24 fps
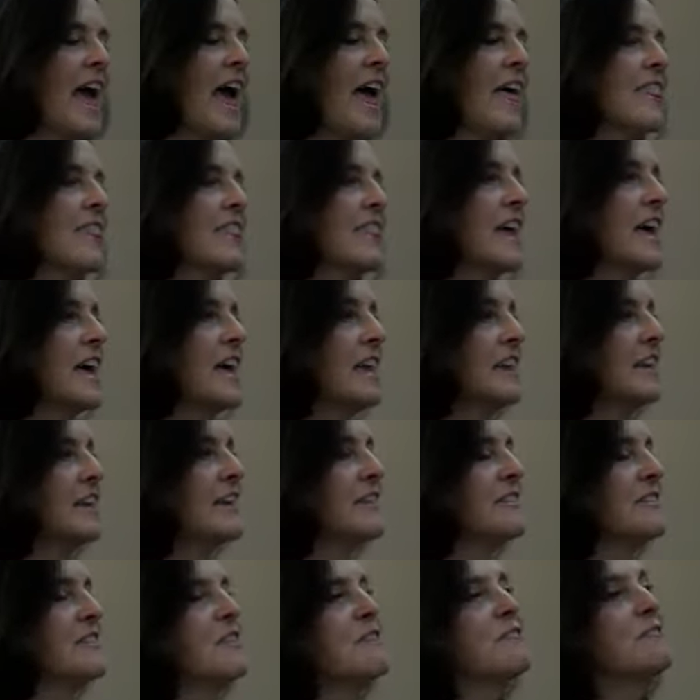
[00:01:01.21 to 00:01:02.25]
and then
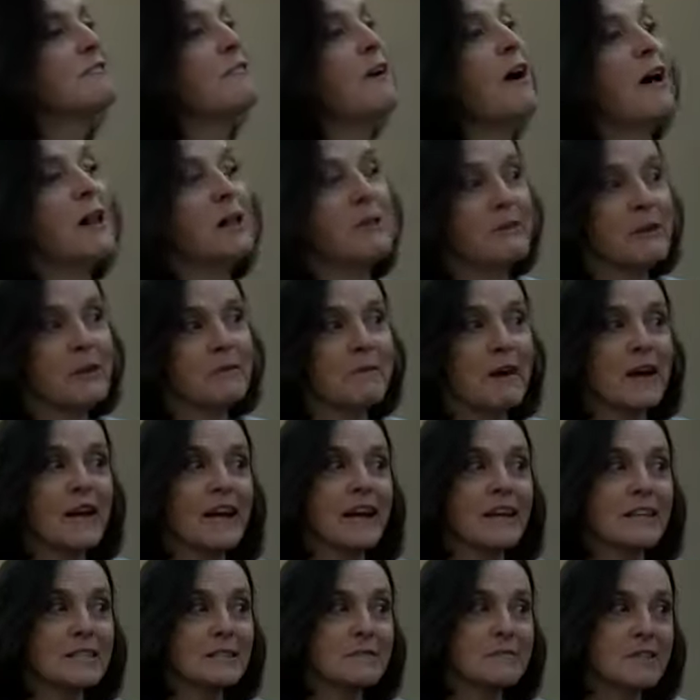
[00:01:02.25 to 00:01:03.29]
following my
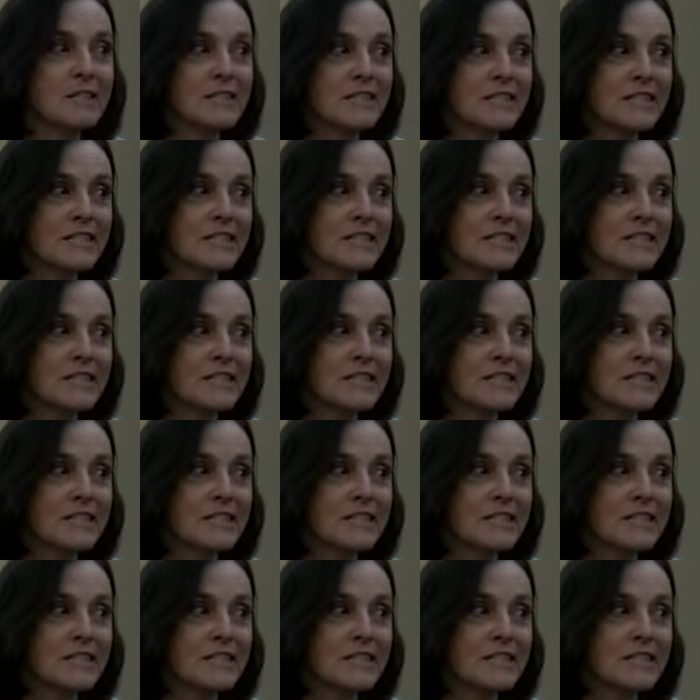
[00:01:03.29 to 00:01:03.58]
husband's